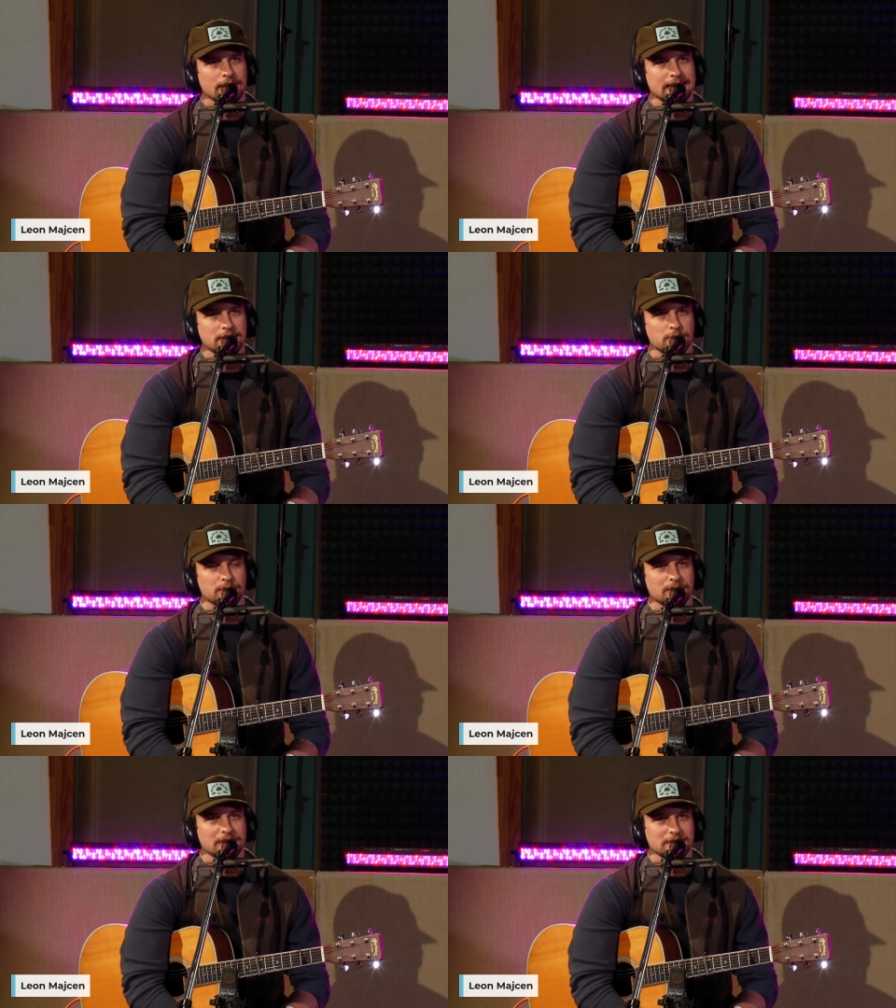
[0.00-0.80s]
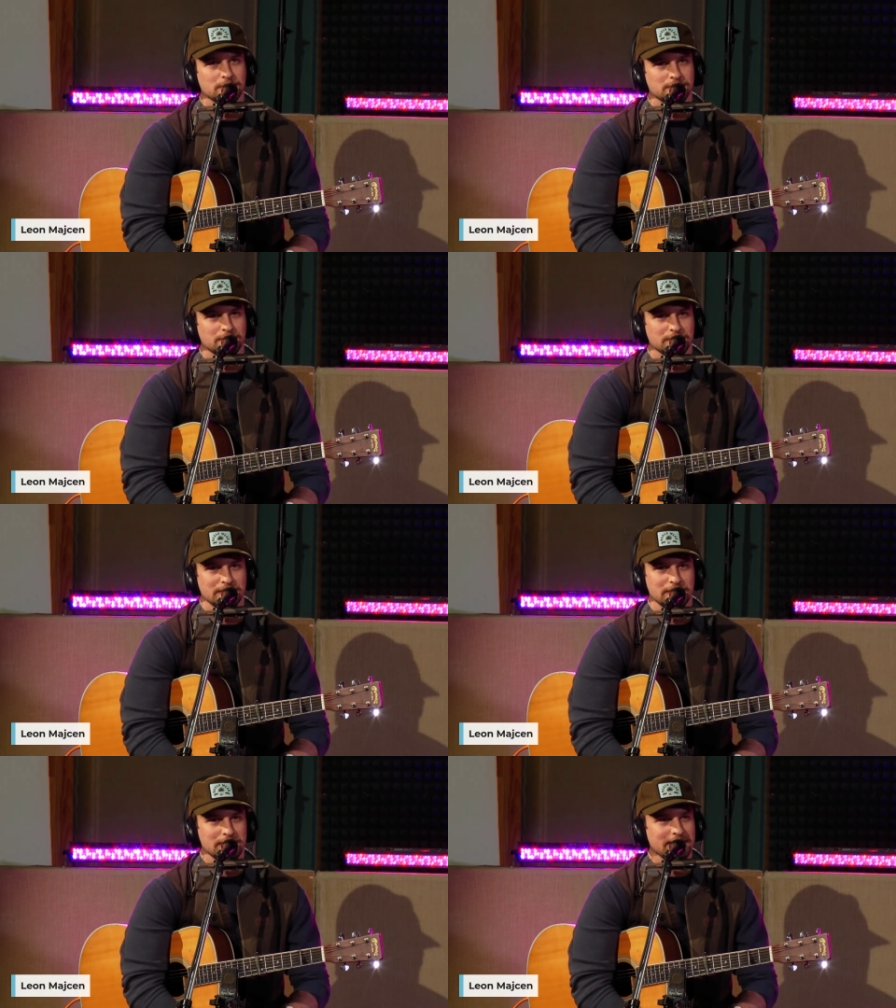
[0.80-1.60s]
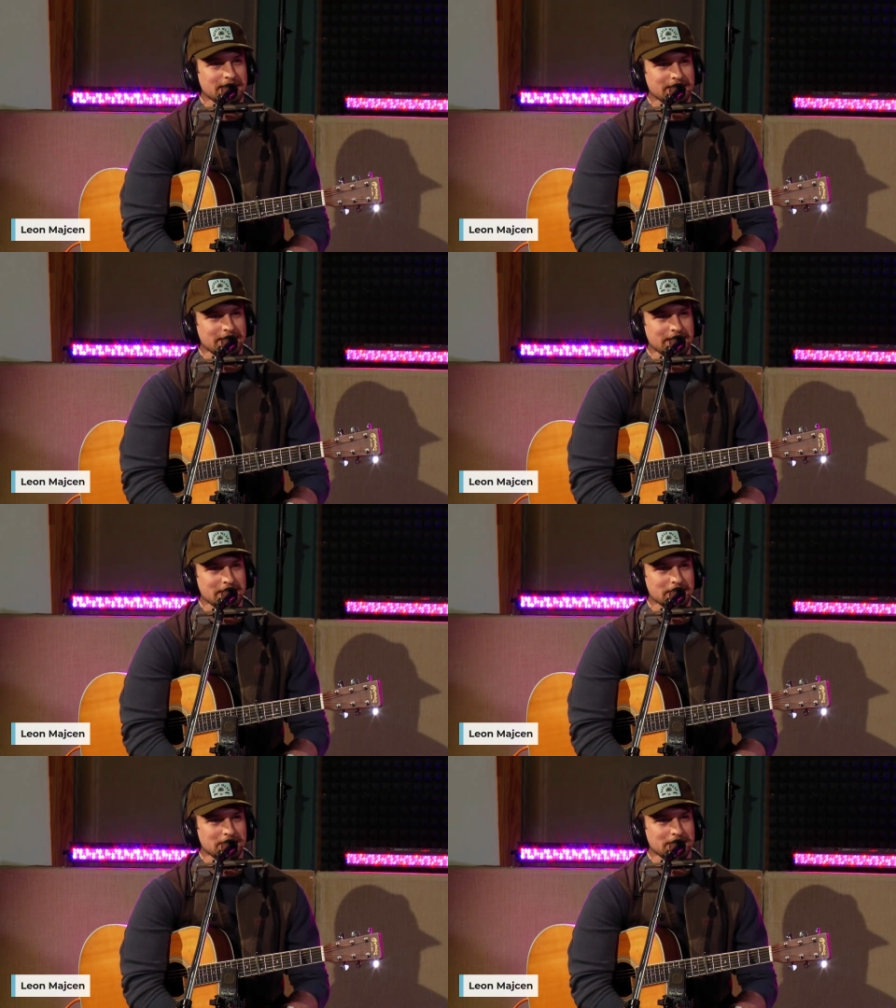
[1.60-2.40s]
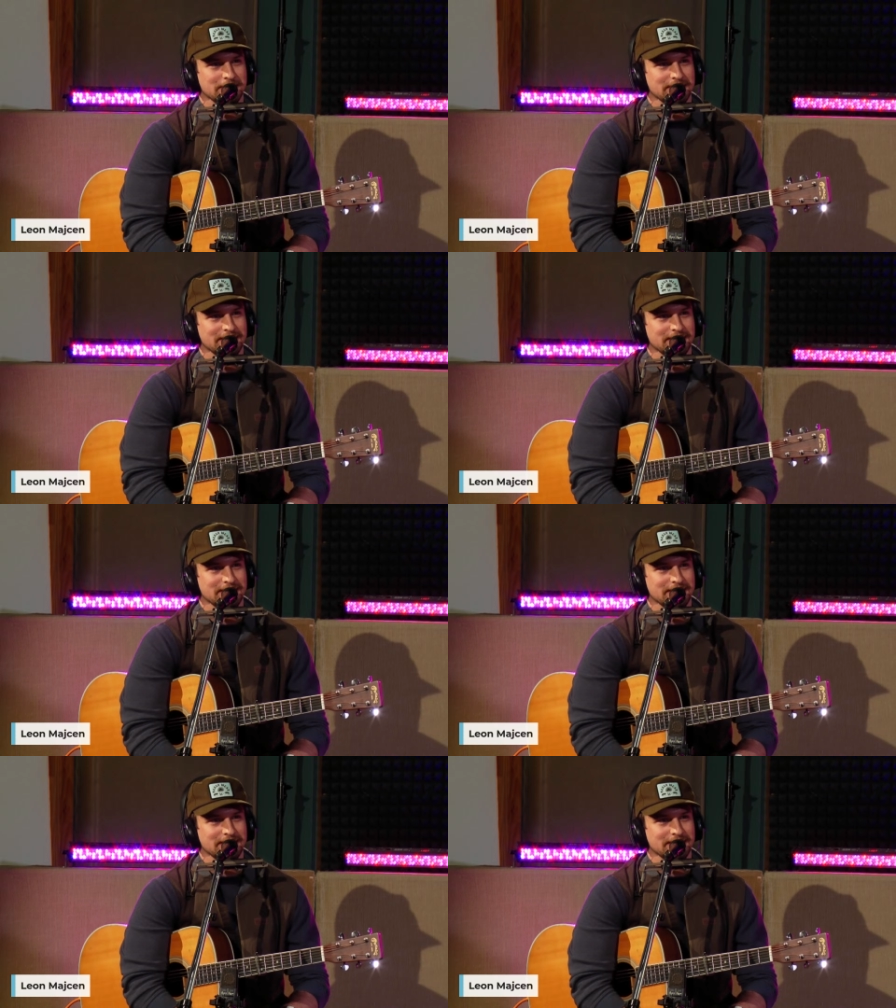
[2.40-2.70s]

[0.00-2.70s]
I kind of realized I wasn't really good at anything else.